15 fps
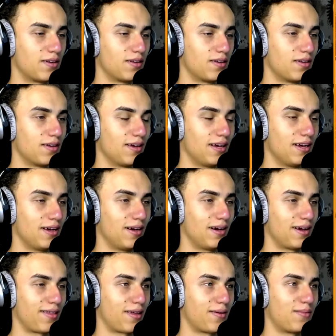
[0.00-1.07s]
Right. This is oh, a
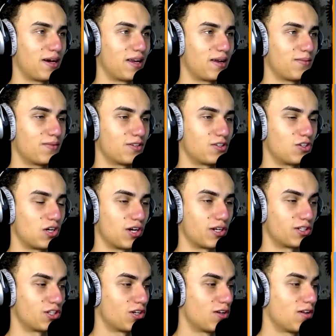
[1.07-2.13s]
I thought my name was Josh.
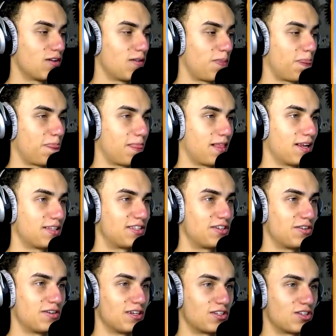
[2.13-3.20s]
Off. Let's
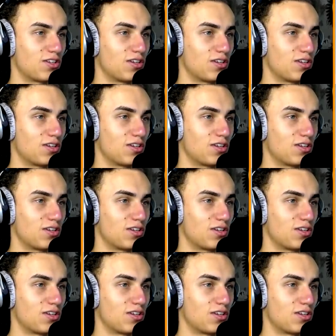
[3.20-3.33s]
do this. I